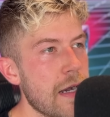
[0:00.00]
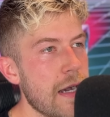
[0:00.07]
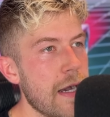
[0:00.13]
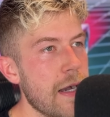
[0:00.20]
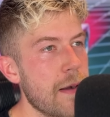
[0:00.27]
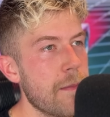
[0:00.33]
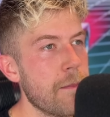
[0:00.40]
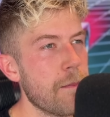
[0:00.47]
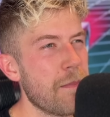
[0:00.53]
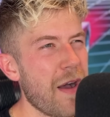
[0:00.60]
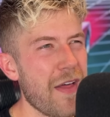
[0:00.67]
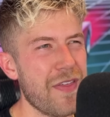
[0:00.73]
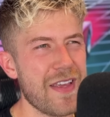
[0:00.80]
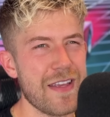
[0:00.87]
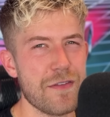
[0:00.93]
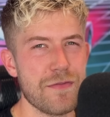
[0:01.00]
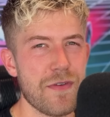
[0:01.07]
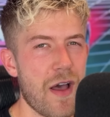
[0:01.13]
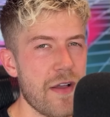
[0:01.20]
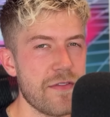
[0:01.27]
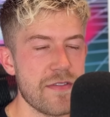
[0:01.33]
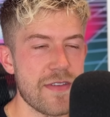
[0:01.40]
Um, but I think it's
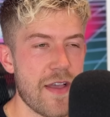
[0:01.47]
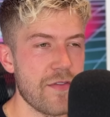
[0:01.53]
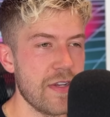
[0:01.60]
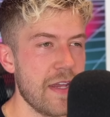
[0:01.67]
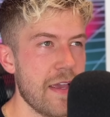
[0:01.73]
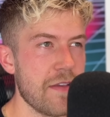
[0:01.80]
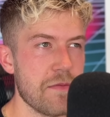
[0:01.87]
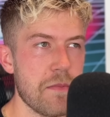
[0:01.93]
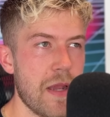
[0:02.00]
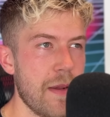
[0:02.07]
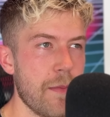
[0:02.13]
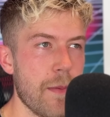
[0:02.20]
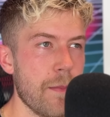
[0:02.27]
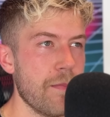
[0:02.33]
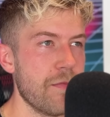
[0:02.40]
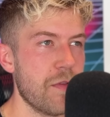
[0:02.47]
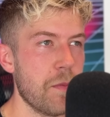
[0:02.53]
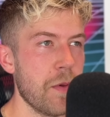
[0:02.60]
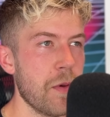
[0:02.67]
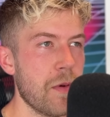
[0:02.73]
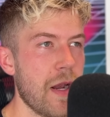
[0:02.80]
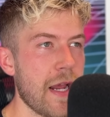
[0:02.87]
five to seven years minimum to
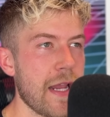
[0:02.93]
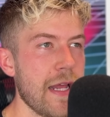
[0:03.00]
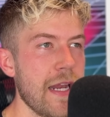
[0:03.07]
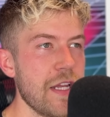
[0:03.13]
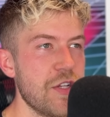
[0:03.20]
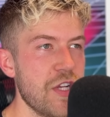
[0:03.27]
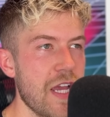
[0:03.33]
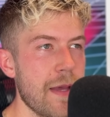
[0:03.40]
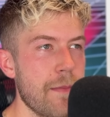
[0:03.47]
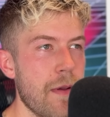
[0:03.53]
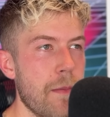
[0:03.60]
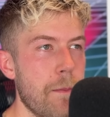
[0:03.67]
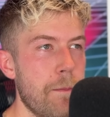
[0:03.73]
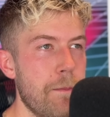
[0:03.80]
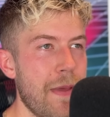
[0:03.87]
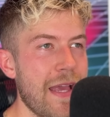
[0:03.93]
build like a legitimate,